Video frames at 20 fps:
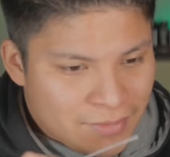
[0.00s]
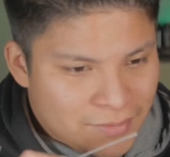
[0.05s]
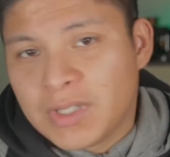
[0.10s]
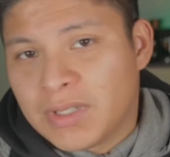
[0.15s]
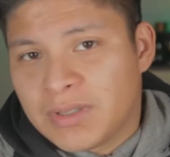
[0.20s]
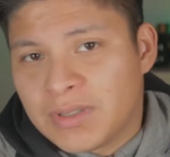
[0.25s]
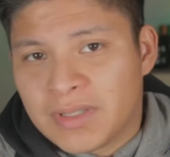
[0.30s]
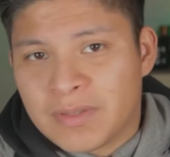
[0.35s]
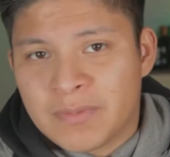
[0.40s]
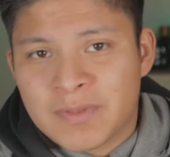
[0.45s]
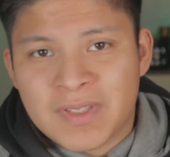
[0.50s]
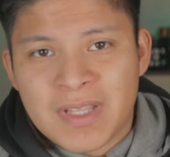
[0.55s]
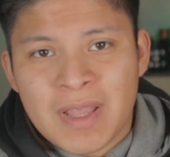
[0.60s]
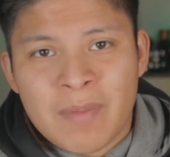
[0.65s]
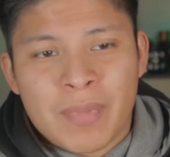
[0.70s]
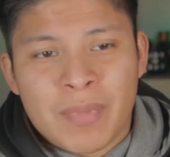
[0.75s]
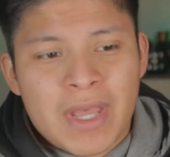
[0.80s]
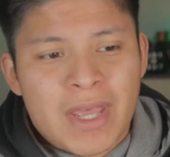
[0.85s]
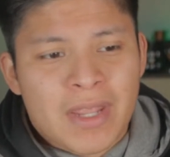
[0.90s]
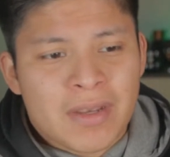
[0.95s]
Yeah, that one's
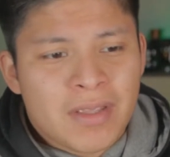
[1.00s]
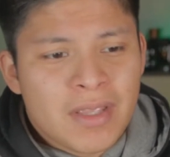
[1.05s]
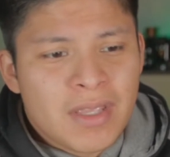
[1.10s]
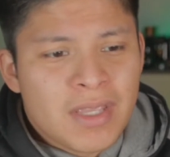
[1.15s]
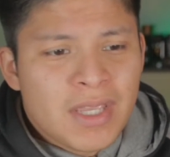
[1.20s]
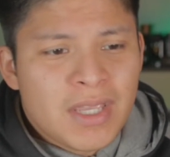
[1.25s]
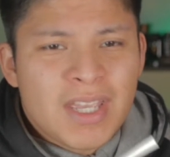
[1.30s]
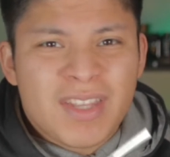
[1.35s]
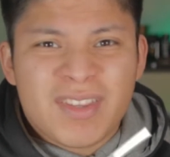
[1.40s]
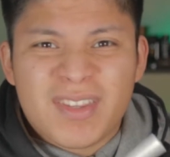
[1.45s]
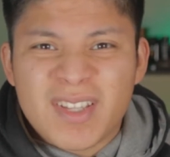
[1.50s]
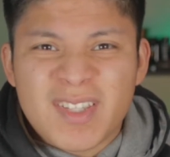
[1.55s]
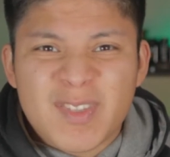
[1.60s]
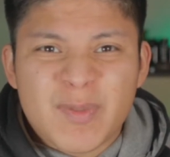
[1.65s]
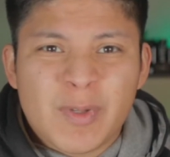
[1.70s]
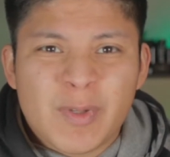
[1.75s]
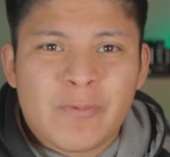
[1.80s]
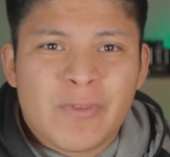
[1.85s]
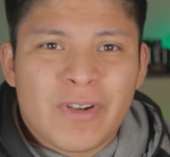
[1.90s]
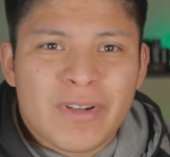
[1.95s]
not bad. It does
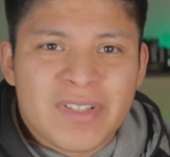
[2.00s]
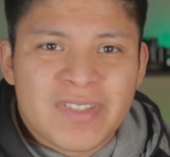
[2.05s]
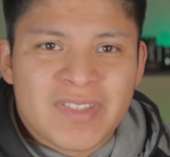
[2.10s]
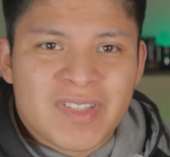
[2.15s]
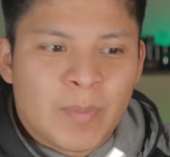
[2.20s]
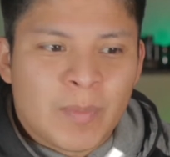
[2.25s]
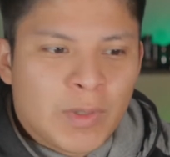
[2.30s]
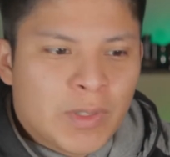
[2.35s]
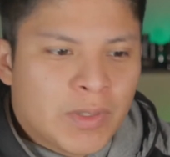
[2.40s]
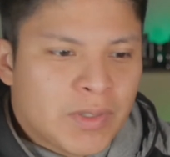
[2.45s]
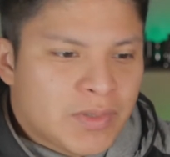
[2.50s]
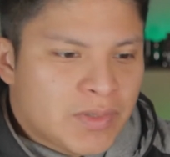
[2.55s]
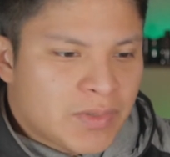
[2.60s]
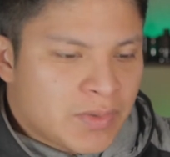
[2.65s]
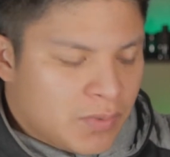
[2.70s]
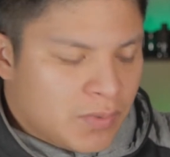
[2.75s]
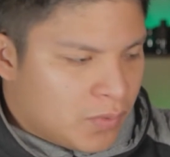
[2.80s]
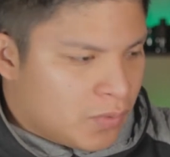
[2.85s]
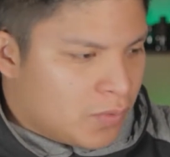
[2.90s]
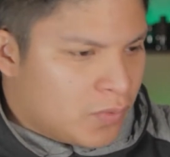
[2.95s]
smell very similar
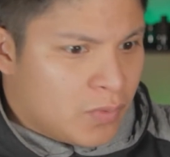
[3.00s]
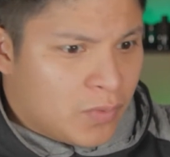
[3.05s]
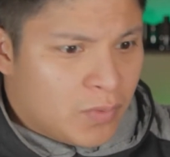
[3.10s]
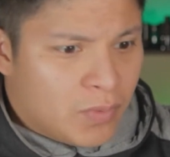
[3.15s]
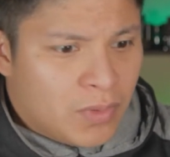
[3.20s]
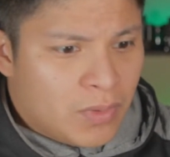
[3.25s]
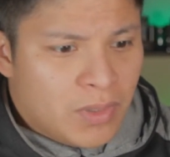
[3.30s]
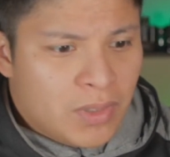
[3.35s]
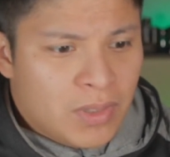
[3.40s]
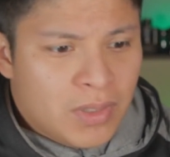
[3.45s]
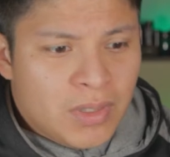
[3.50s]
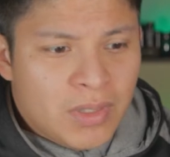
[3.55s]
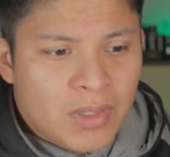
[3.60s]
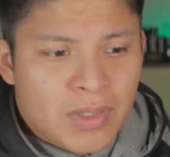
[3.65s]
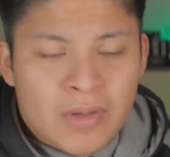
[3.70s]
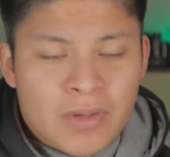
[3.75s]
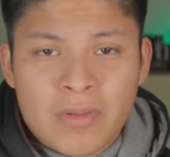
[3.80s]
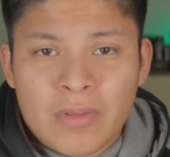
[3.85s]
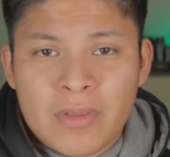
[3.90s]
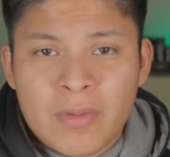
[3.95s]
to,
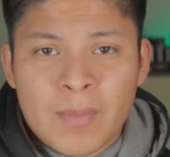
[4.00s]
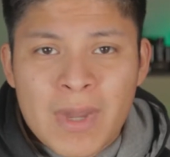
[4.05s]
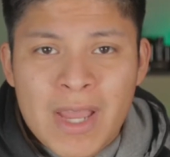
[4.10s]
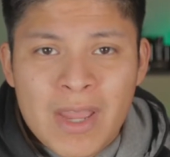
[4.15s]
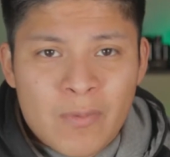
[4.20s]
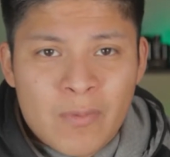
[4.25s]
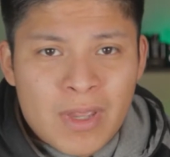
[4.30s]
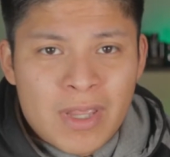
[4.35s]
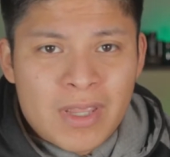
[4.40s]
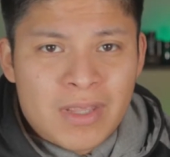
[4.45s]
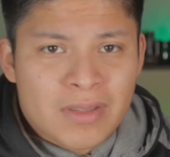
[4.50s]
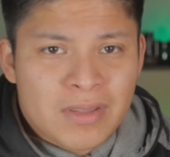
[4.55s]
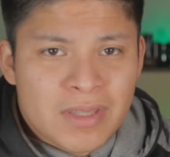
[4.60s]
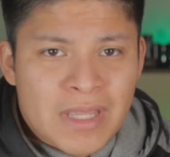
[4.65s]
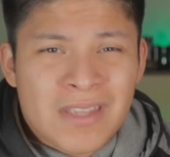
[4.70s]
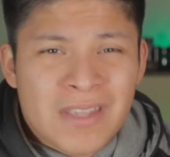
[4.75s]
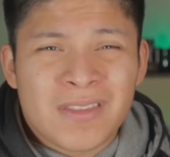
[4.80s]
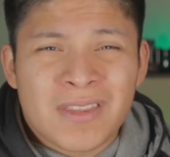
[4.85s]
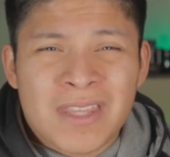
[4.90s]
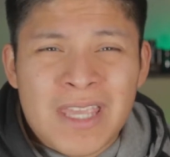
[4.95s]
you know, the My Way.
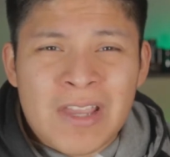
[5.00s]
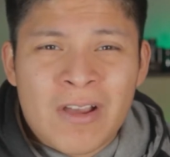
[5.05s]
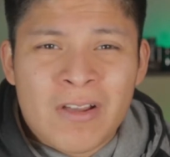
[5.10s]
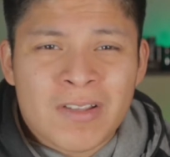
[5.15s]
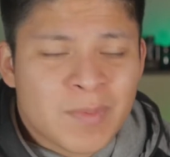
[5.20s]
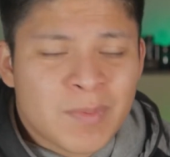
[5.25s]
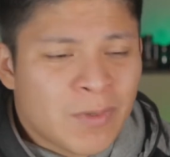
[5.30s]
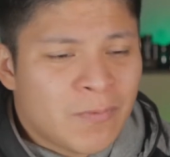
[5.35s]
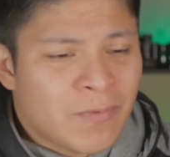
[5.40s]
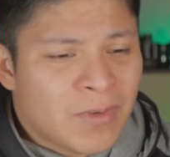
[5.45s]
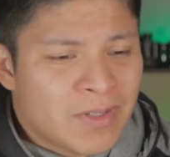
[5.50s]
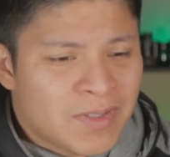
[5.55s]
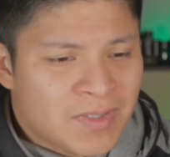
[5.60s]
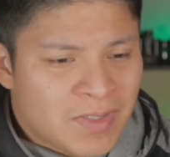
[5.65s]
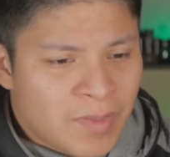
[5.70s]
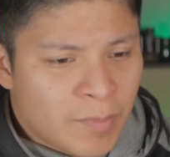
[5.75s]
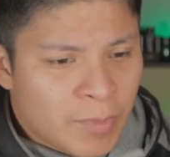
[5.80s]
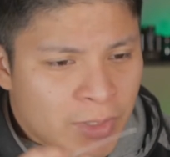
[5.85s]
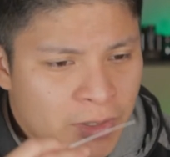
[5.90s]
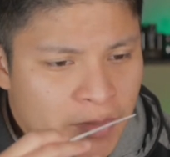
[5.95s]
They all smell very
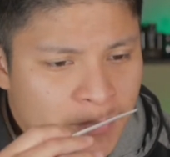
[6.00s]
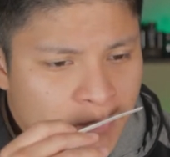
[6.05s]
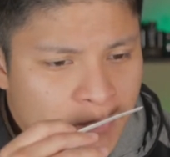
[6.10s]
similar,